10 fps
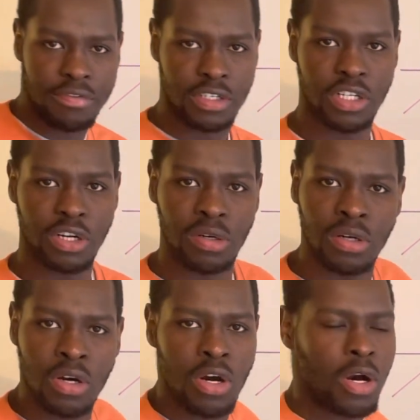a little
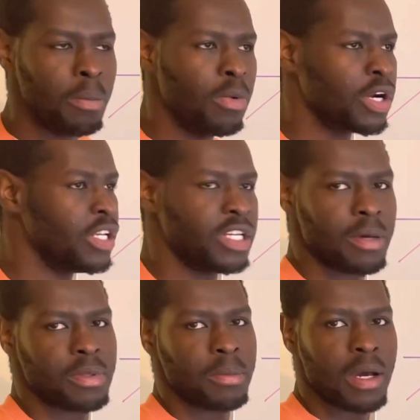more in
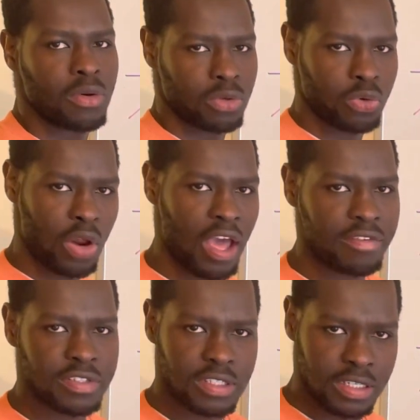depth about
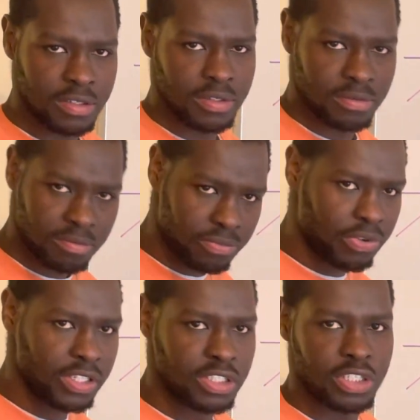graphs and
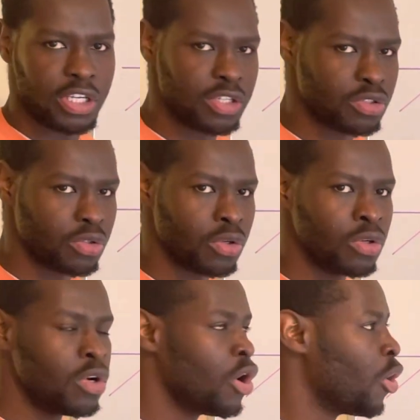finding the integral
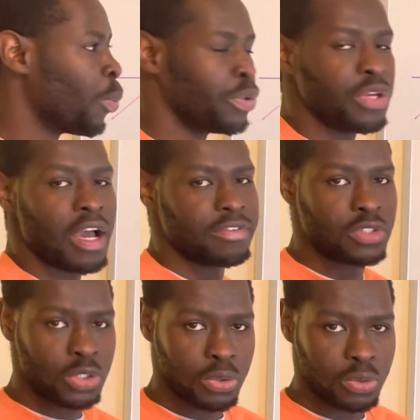when you have
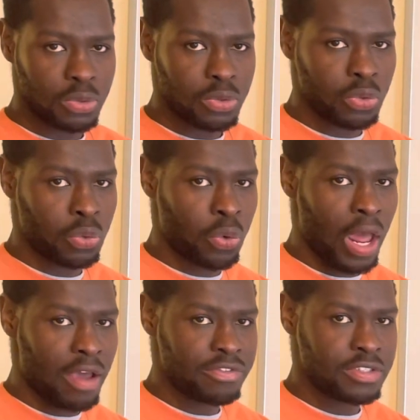two
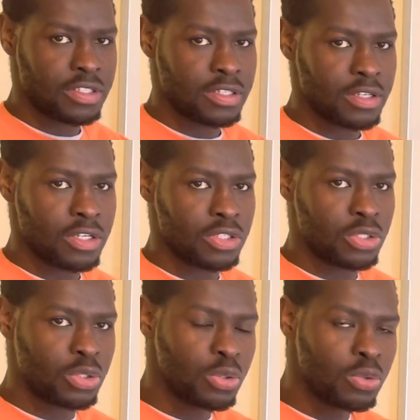graphs,
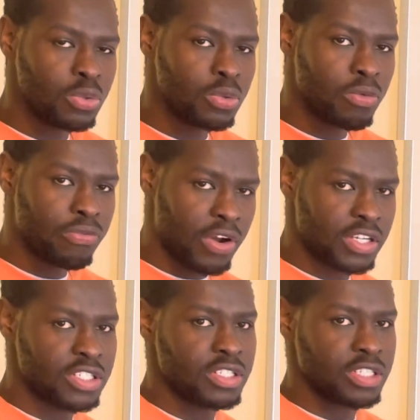two
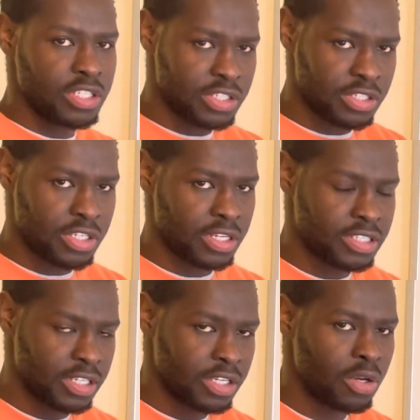functions
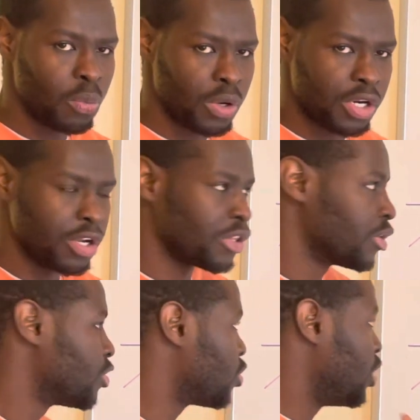intersecting one another.
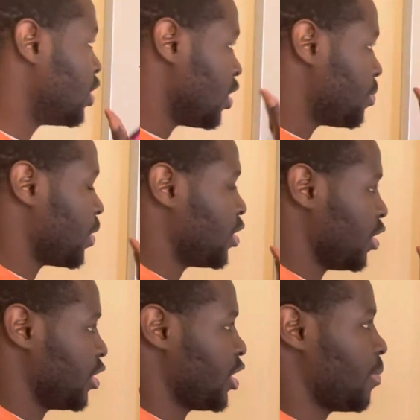So in this particular
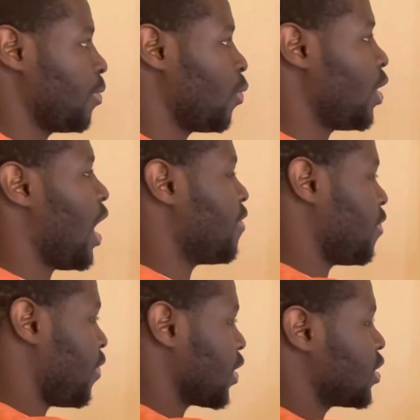example, we have a
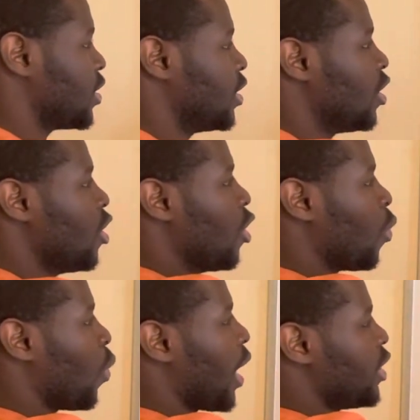function
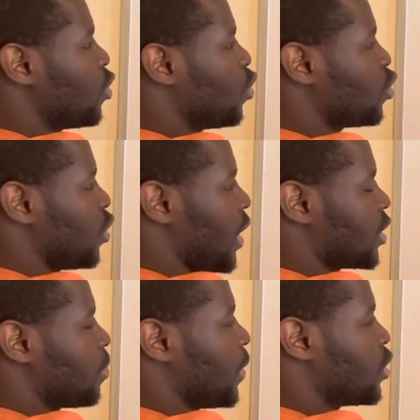y equals to
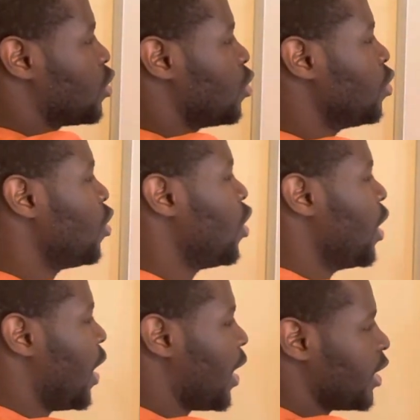x plus 2,
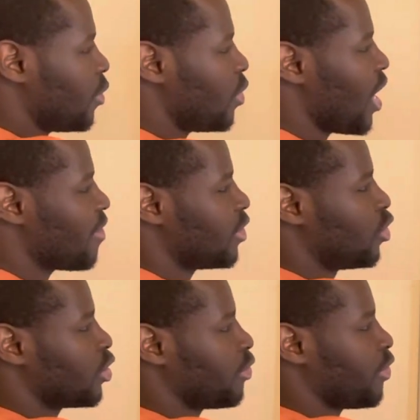and then we have
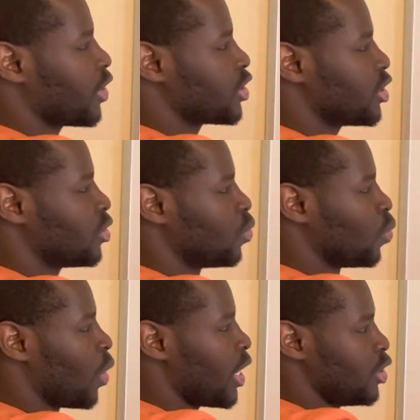another function
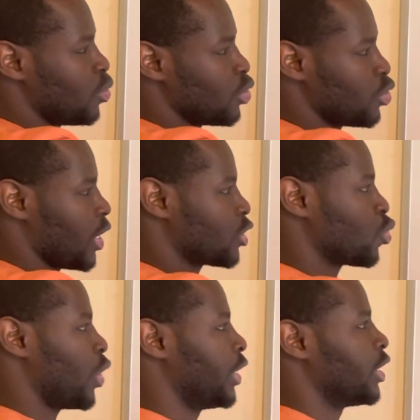y equals to x
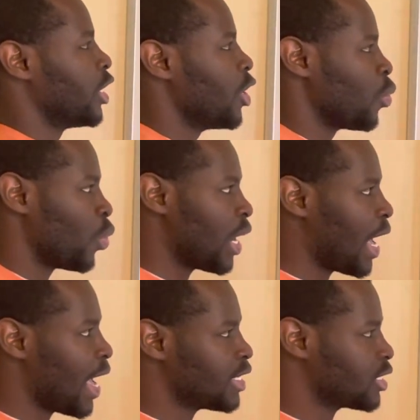squared. We're
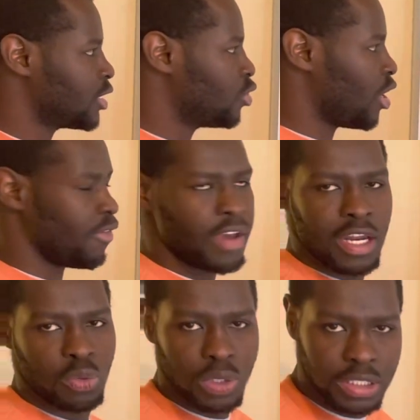asked to
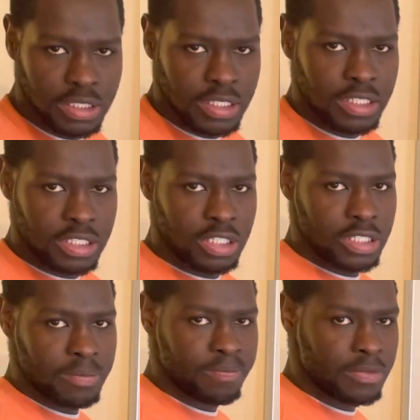evaluate
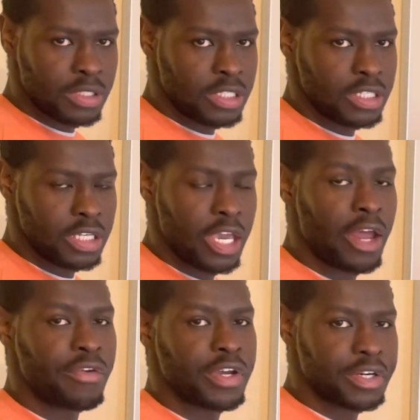the
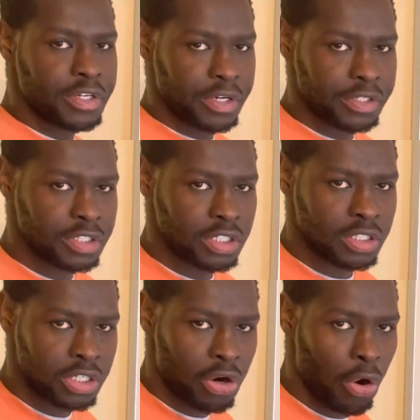area under
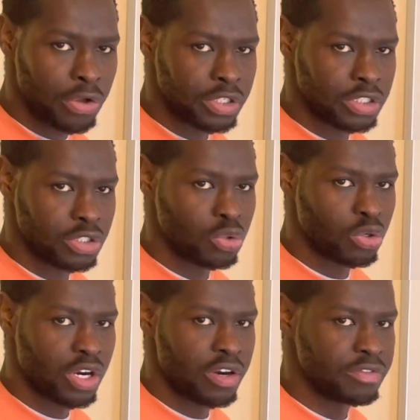the two
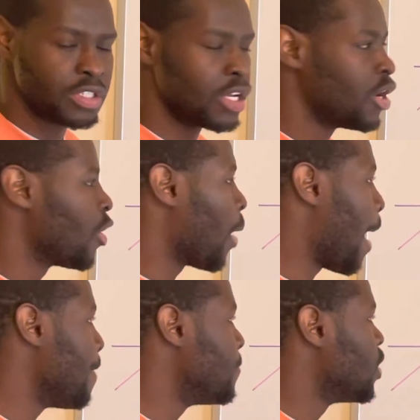curves,
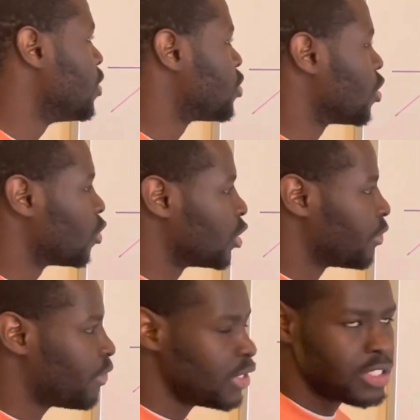right? So the
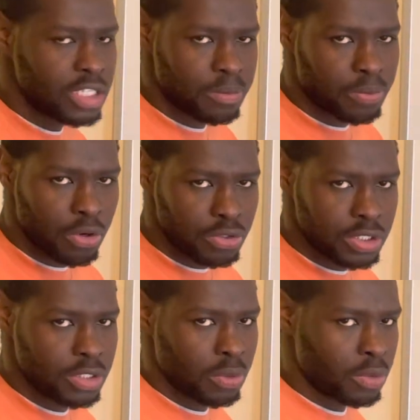first
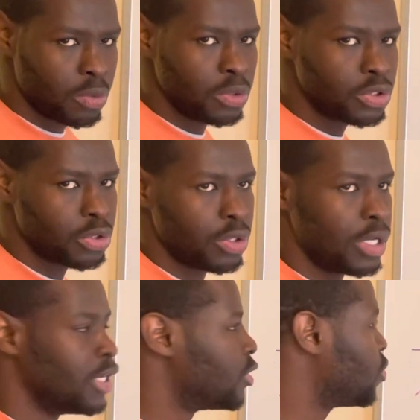approach, what we will do
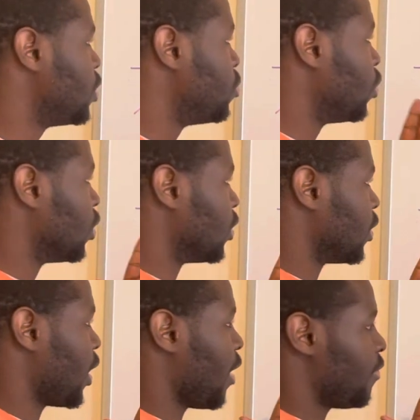is we will
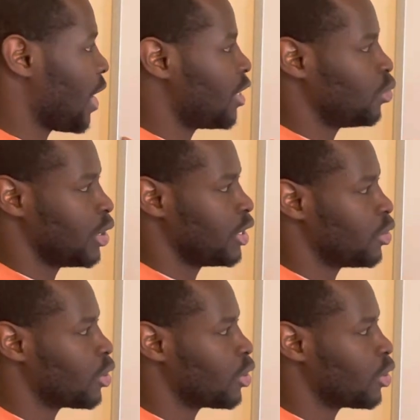evaluate